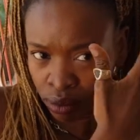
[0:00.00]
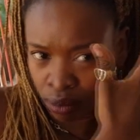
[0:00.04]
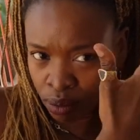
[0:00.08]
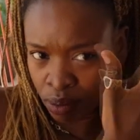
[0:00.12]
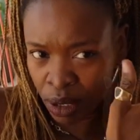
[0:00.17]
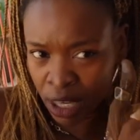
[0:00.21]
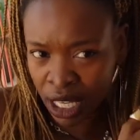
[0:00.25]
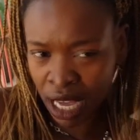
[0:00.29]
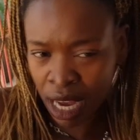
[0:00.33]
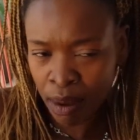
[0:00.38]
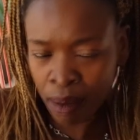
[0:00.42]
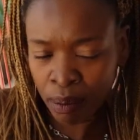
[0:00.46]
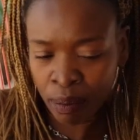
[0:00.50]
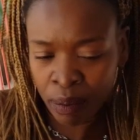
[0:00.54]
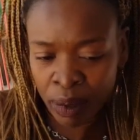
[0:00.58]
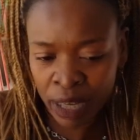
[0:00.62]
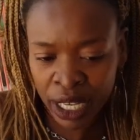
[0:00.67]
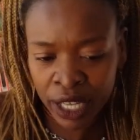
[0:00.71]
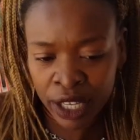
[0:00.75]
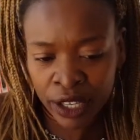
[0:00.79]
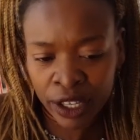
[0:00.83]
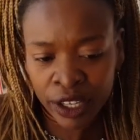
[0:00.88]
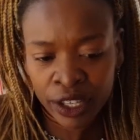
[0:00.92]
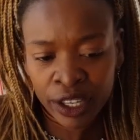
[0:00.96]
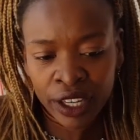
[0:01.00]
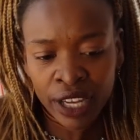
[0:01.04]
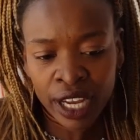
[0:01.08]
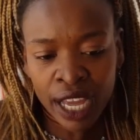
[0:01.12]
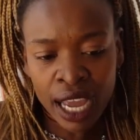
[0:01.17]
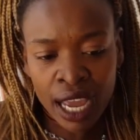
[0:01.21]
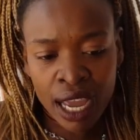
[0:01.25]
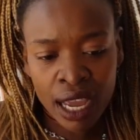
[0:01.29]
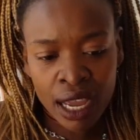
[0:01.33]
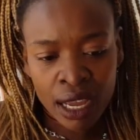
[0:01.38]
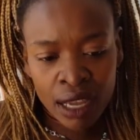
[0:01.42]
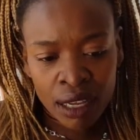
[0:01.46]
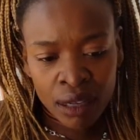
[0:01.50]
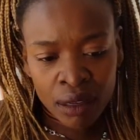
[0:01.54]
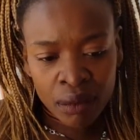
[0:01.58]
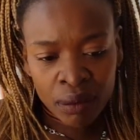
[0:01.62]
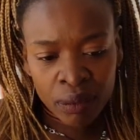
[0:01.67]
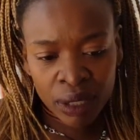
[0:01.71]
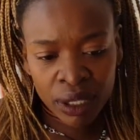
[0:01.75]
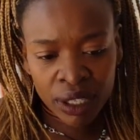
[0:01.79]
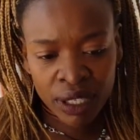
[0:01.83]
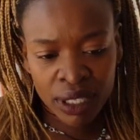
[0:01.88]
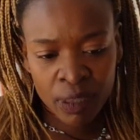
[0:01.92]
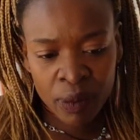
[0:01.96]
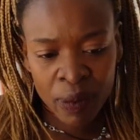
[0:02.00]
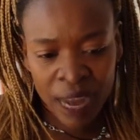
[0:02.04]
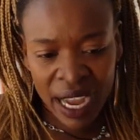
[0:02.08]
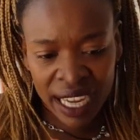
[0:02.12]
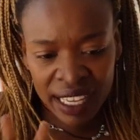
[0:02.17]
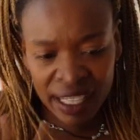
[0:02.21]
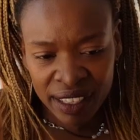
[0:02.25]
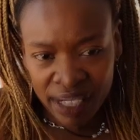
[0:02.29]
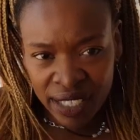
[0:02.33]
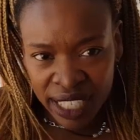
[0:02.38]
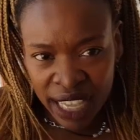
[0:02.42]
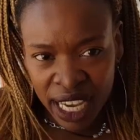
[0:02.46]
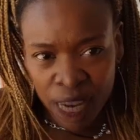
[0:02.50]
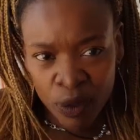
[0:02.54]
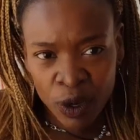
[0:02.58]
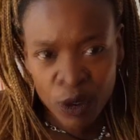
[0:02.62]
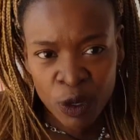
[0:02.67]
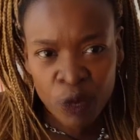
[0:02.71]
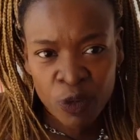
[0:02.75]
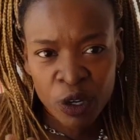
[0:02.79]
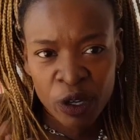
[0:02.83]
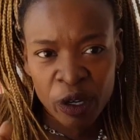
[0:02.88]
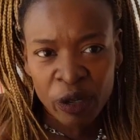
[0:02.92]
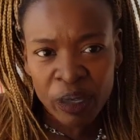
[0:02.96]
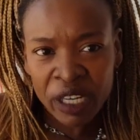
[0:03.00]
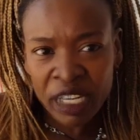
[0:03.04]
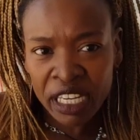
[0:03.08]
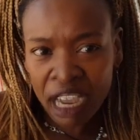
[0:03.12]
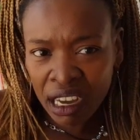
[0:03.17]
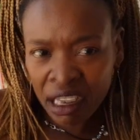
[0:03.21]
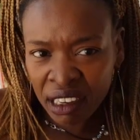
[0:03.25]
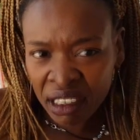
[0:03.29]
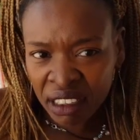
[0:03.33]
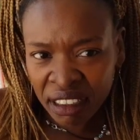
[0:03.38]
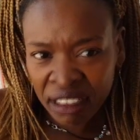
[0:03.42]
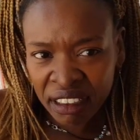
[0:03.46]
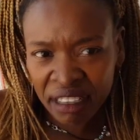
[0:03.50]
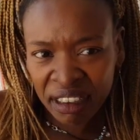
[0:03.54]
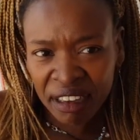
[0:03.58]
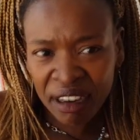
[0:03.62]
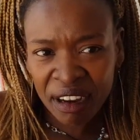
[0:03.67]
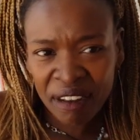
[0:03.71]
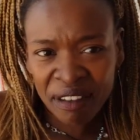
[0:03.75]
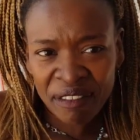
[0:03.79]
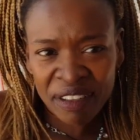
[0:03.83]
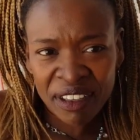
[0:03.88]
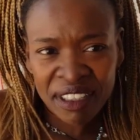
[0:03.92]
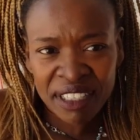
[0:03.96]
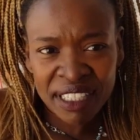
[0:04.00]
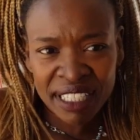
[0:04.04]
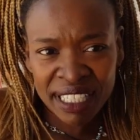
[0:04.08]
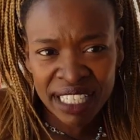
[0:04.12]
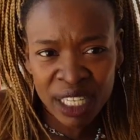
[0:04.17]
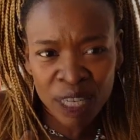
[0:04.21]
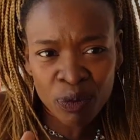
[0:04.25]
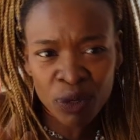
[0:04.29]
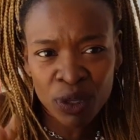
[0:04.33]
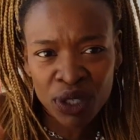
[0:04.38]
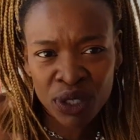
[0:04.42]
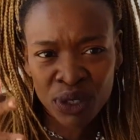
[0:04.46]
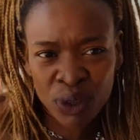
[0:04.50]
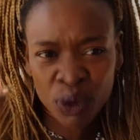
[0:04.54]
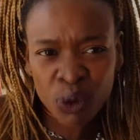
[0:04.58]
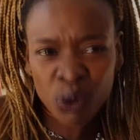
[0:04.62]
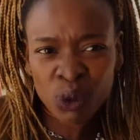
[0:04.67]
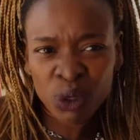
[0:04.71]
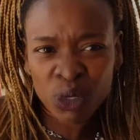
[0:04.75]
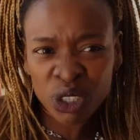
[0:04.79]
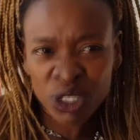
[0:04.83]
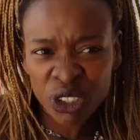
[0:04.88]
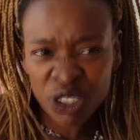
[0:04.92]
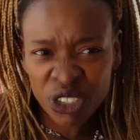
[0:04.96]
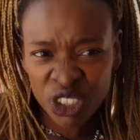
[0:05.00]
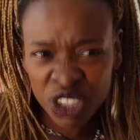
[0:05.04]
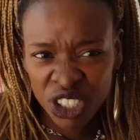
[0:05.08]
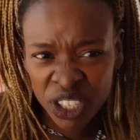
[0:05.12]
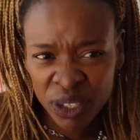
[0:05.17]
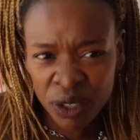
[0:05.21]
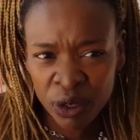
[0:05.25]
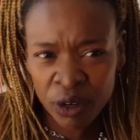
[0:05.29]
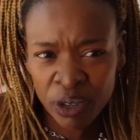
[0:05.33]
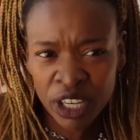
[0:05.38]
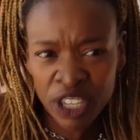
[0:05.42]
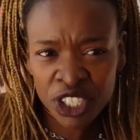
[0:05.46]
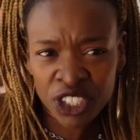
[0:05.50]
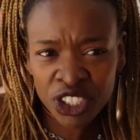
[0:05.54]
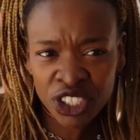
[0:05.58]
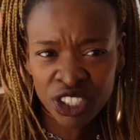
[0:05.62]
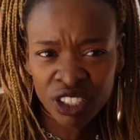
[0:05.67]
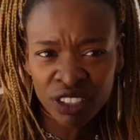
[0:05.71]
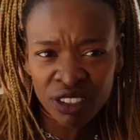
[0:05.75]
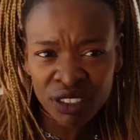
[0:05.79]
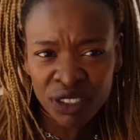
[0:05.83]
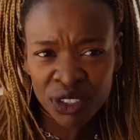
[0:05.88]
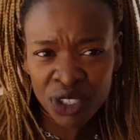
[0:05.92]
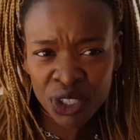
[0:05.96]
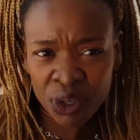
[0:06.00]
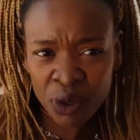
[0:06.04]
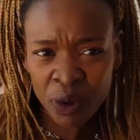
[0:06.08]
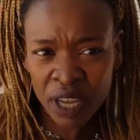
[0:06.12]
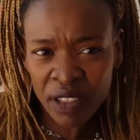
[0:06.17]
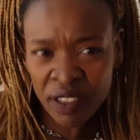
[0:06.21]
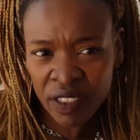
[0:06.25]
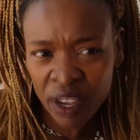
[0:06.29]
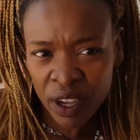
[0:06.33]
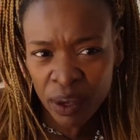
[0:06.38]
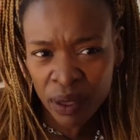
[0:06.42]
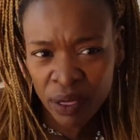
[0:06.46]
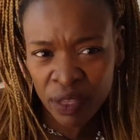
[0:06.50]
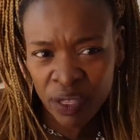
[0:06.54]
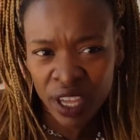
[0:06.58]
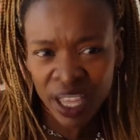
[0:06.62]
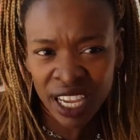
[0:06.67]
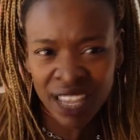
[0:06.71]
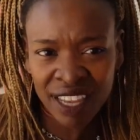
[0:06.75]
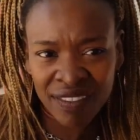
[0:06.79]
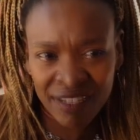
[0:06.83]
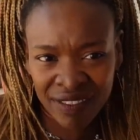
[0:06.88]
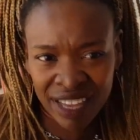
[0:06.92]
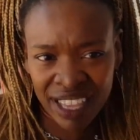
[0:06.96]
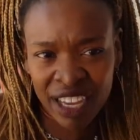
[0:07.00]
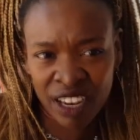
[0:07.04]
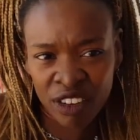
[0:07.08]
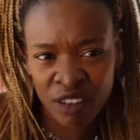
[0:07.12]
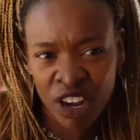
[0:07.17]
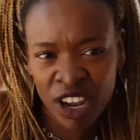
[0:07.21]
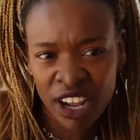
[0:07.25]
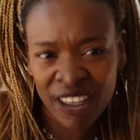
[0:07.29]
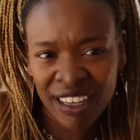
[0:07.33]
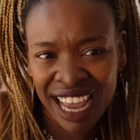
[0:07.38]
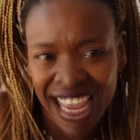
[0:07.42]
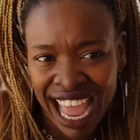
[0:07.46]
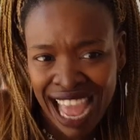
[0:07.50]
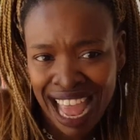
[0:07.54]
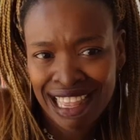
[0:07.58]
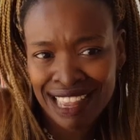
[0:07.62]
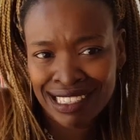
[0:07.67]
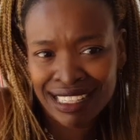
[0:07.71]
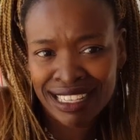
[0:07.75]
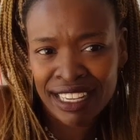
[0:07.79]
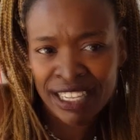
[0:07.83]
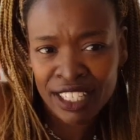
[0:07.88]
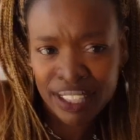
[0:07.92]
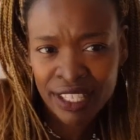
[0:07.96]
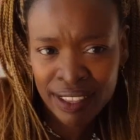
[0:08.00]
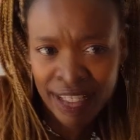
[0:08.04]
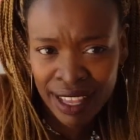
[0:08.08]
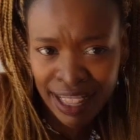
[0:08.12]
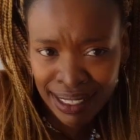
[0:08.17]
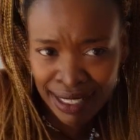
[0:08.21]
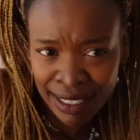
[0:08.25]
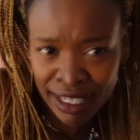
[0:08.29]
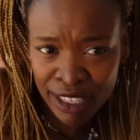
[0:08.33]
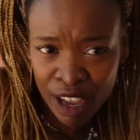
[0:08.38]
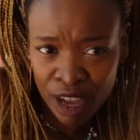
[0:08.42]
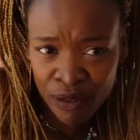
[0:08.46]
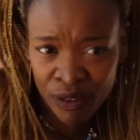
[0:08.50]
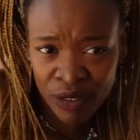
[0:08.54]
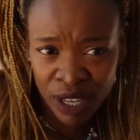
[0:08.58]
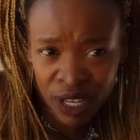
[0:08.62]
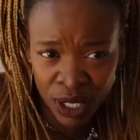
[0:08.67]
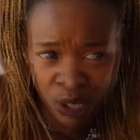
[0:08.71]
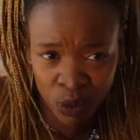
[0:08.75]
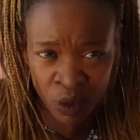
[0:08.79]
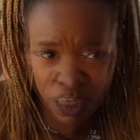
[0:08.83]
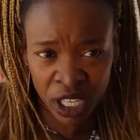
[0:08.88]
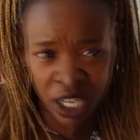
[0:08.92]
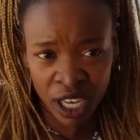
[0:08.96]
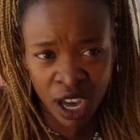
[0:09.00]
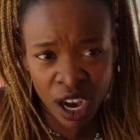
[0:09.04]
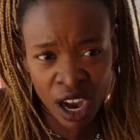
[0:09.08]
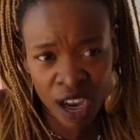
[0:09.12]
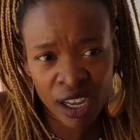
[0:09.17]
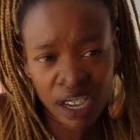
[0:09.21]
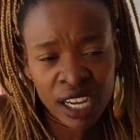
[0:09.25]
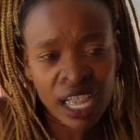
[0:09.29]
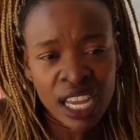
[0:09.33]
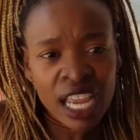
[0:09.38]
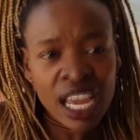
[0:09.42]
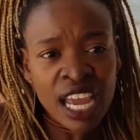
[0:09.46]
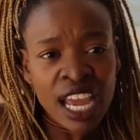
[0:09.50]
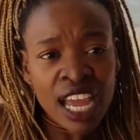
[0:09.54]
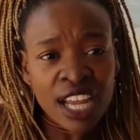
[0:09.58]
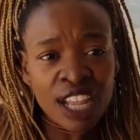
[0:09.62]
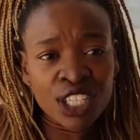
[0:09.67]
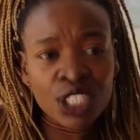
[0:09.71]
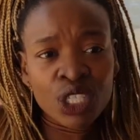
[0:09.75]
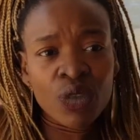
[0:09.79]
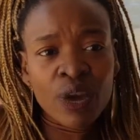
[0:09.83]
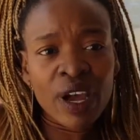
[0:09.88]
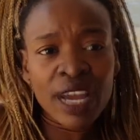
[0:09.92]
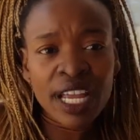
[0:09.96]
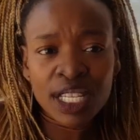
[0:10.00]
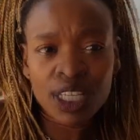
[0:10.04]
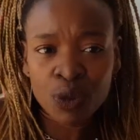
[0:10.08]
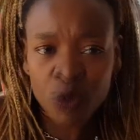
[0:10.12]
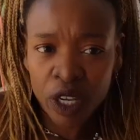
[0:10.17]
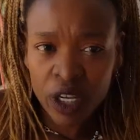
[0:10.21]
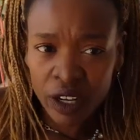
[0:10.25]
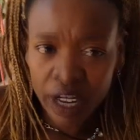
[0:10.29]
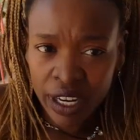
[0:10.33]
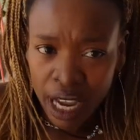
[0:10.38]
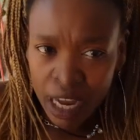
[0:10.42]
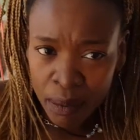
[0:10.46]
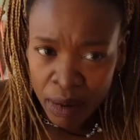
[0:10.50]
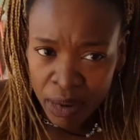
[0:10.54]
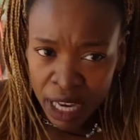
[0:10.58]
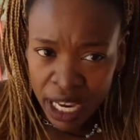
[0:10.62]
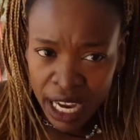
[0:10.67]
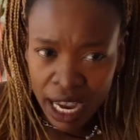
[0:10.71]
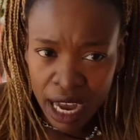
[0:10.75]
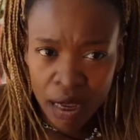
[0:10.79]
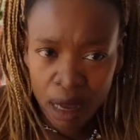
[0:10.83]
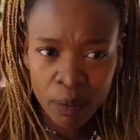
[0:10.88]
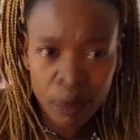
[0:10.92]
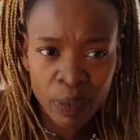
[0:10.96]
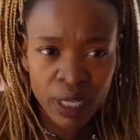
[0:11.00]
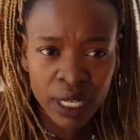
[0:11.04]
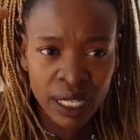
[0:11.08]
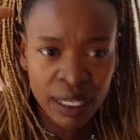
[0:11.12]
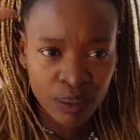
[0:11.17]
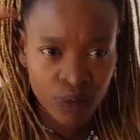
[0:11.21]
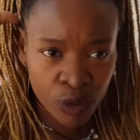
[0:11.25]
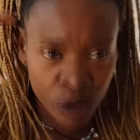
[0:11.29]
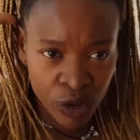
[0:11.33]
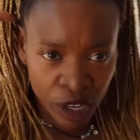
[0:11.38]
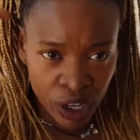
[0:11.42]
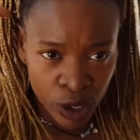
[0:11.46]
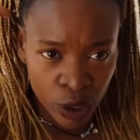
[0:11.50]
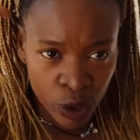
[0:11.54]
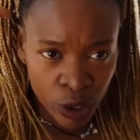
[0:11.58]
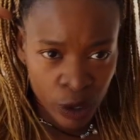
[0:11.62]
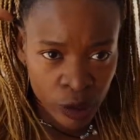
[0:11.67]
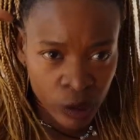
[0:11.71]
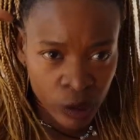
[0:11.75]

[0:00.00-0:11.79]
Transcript: become bigger. Because back in the day when we were younger, obviously it was the older generation doing their thing, and they're not as into that stuff as we are. And so as we're coming up and we're